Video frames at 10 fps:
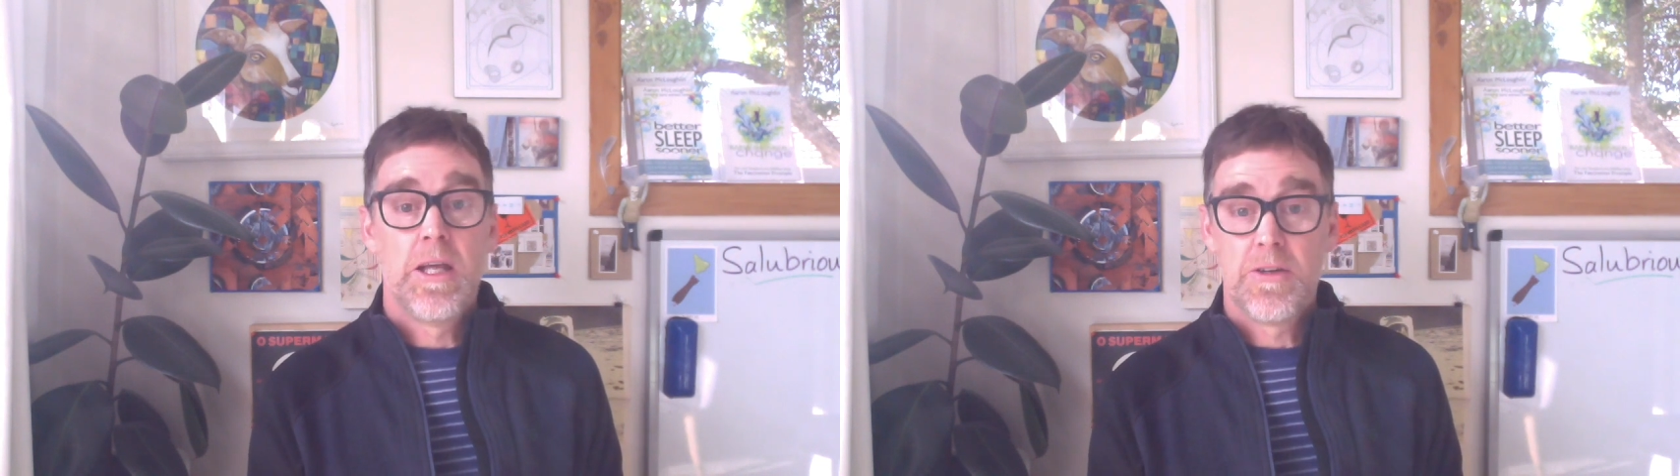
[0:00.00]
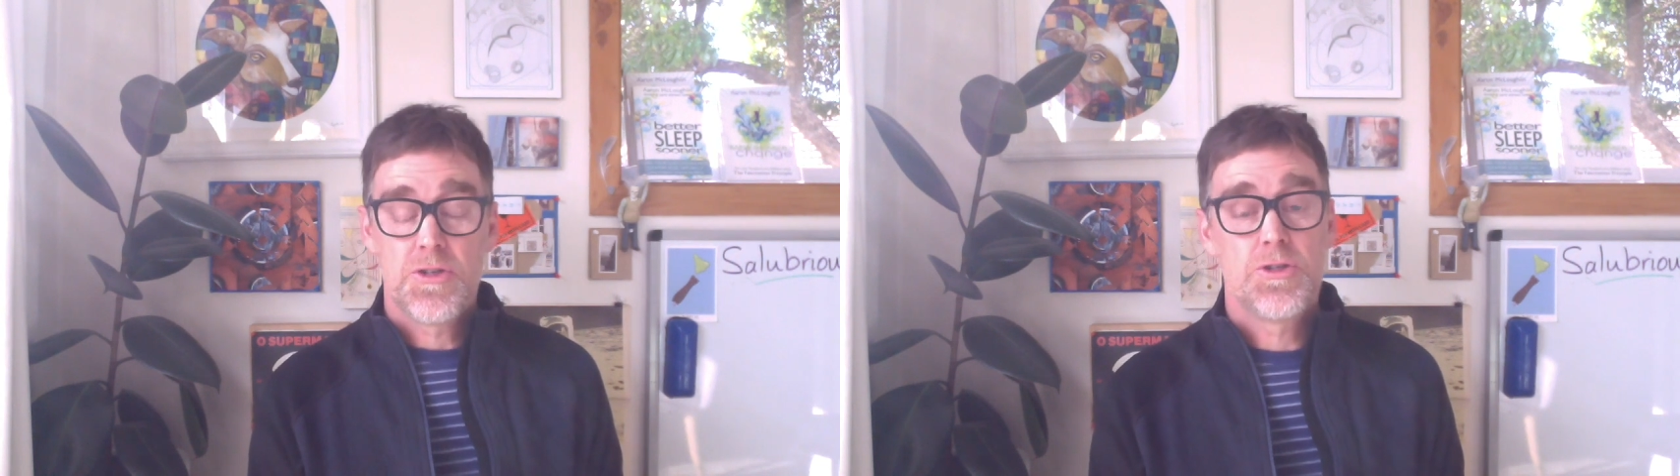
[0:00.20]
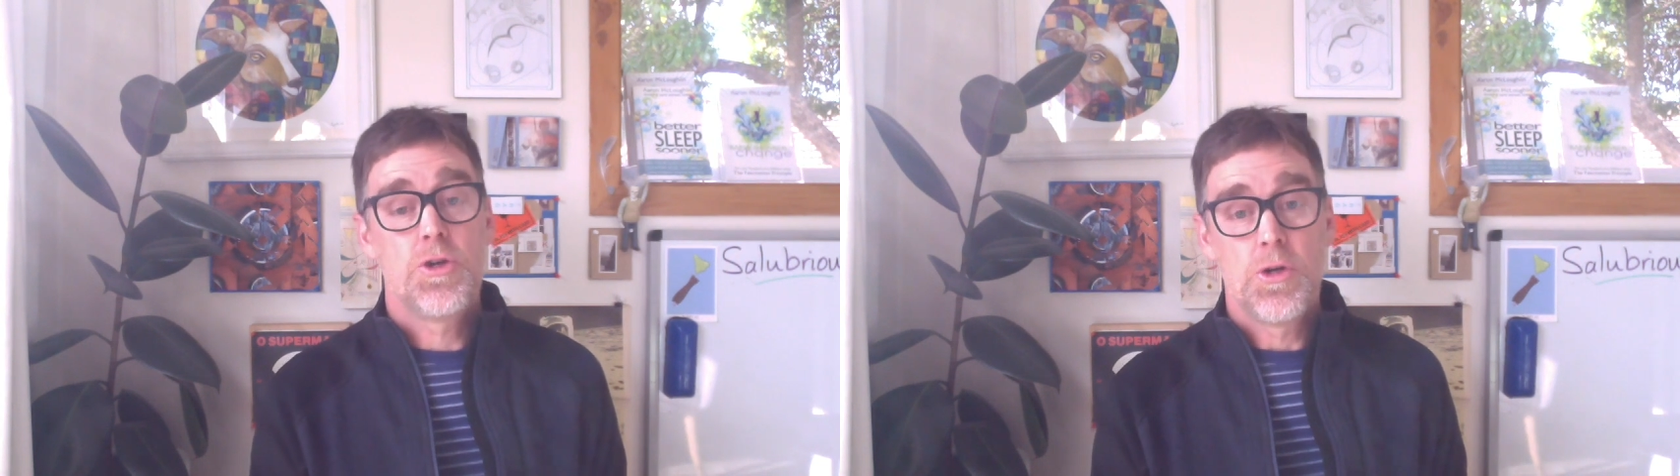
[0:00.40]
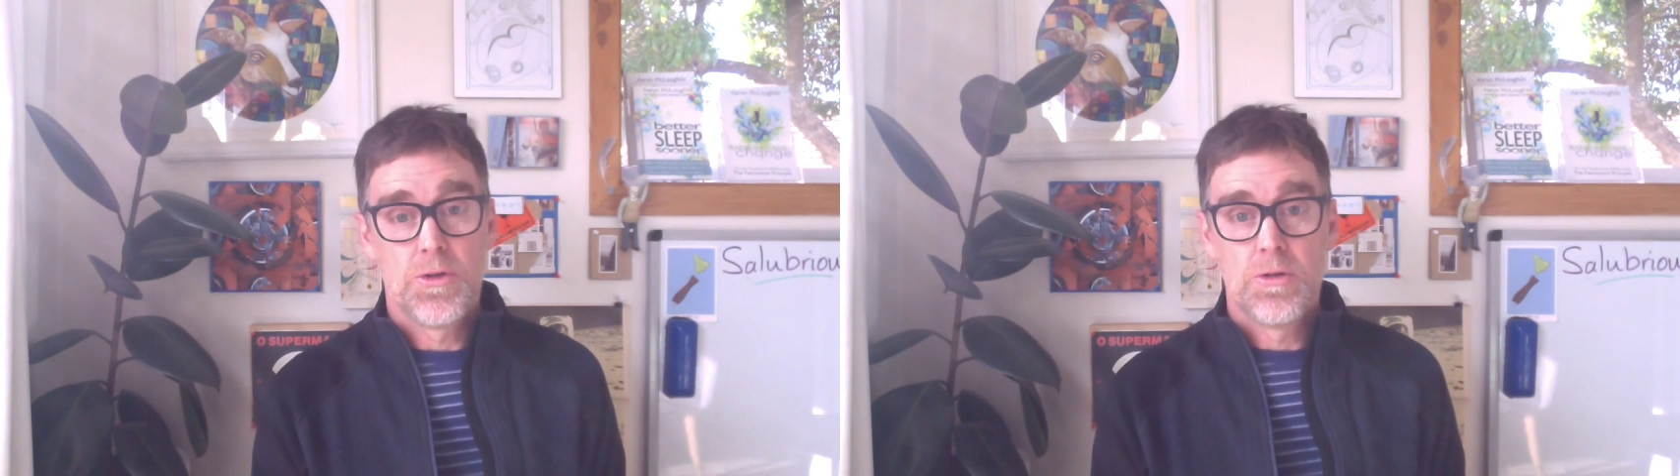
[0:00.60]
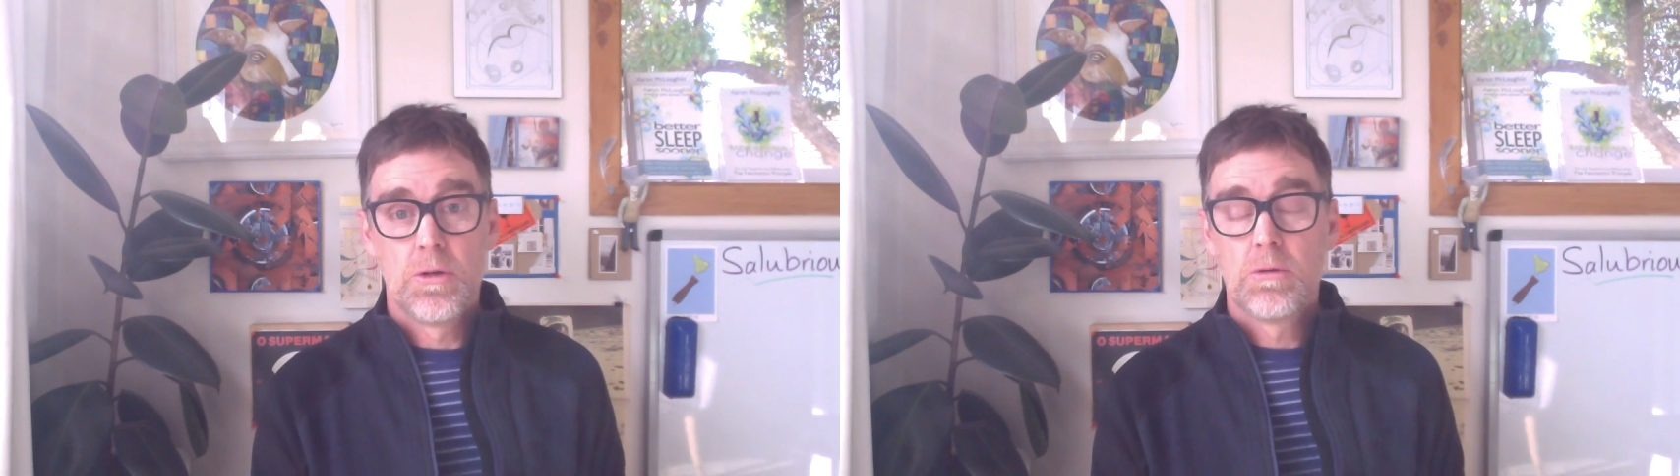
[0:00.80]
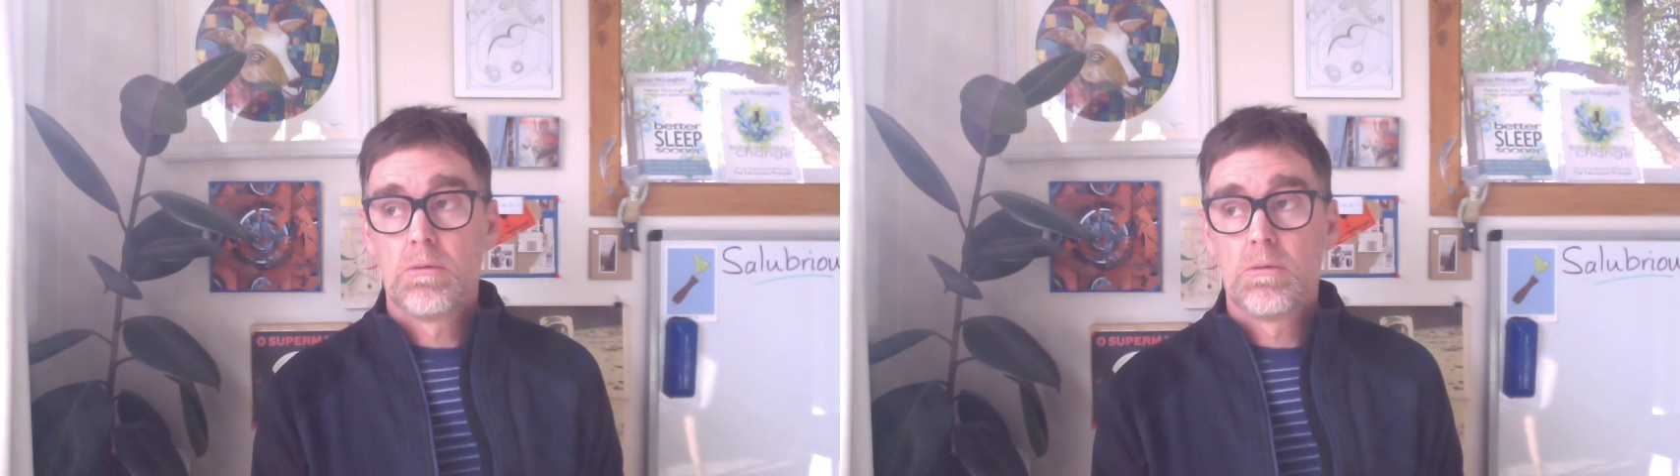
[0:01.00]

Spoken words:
a certain